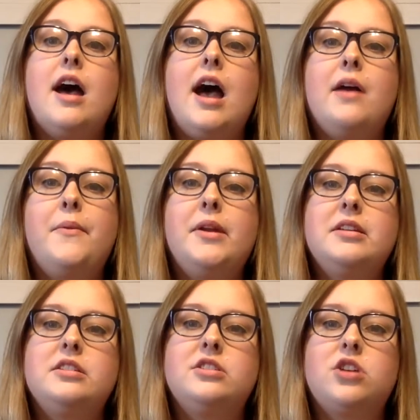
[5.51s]
I
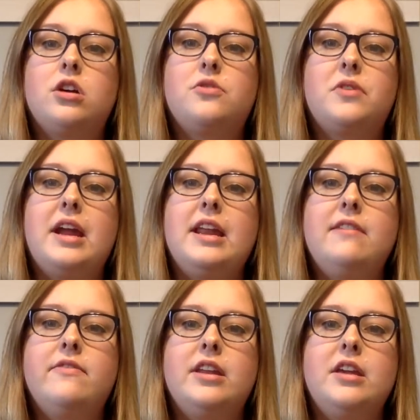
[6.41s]
wanted to start creating
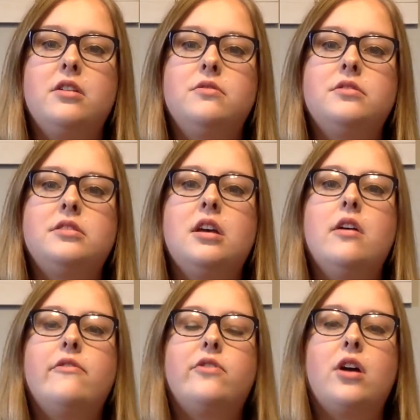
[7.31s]
videos
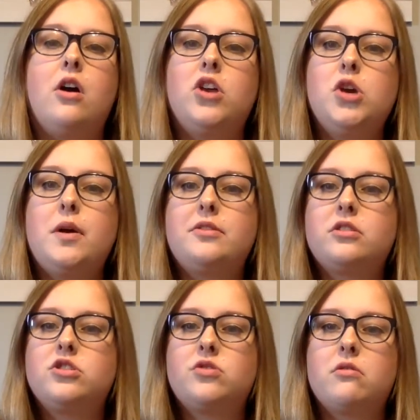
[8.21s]
for all you other
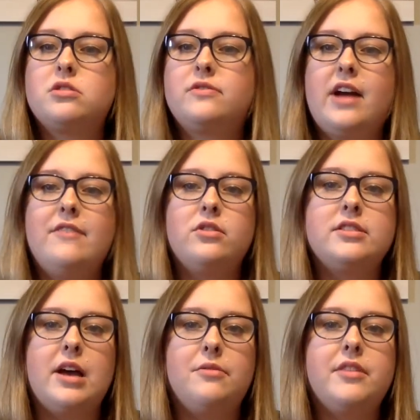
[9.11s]
stroke survivors
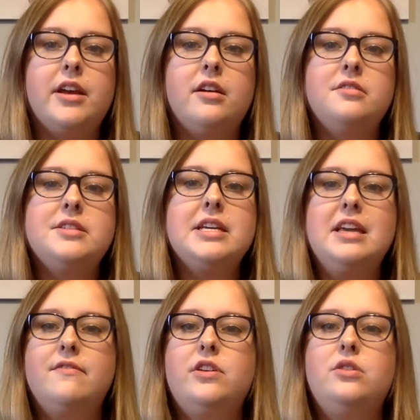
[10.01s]
out there to
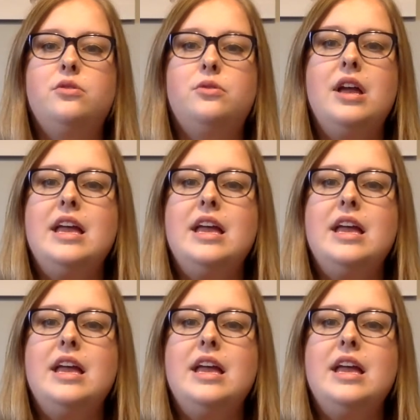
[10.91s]
give you